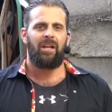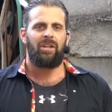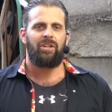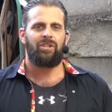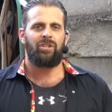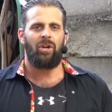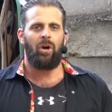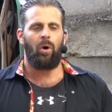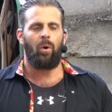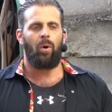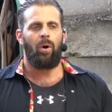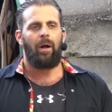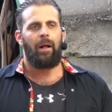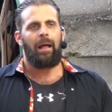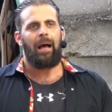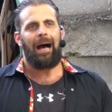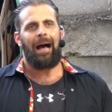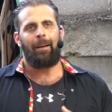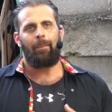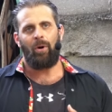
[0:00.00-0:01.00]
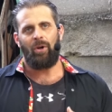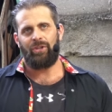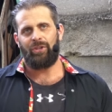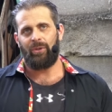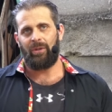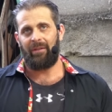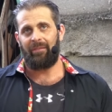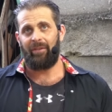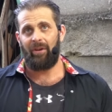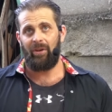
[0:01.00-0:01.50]
So I'm
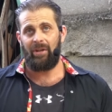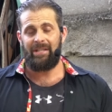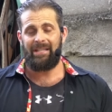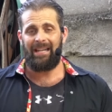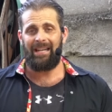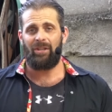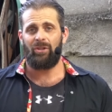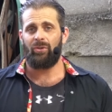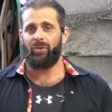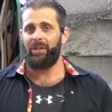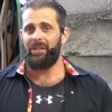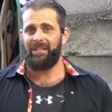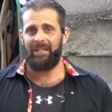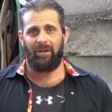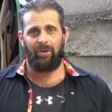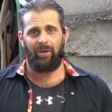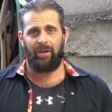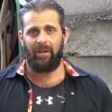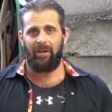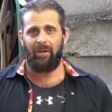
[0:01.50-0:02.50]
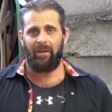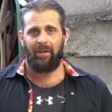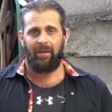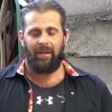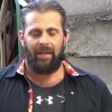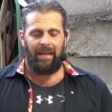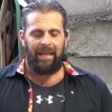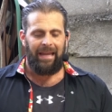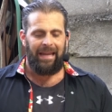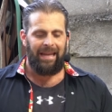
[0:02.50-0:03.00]
also in a very dangerous area
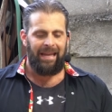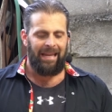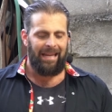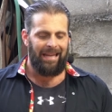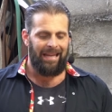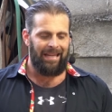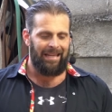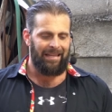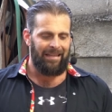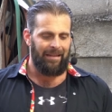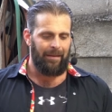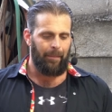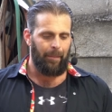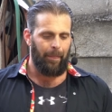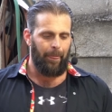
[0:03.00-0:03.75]
and